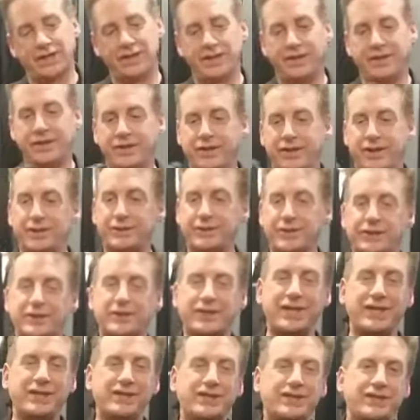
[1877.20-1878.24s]
This is a
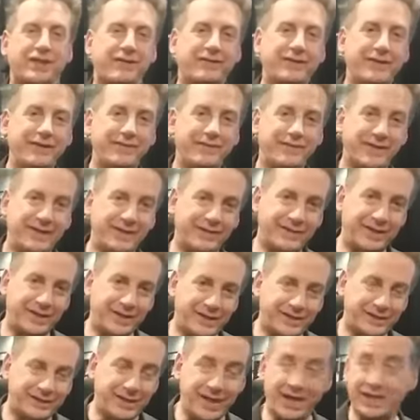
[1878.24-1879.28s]
$75,
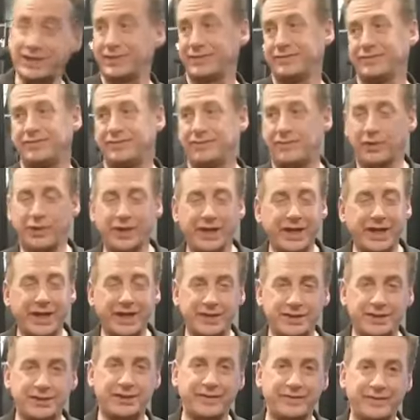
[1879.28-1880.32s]
actually $49 to
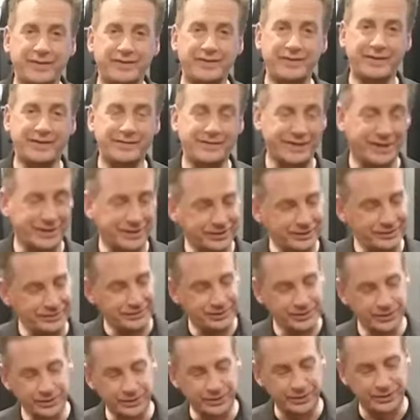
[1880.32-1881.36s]
$75
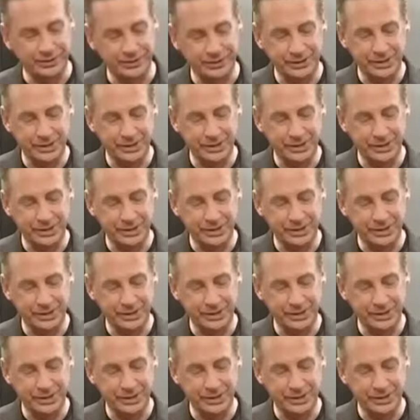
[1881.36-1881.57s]
tool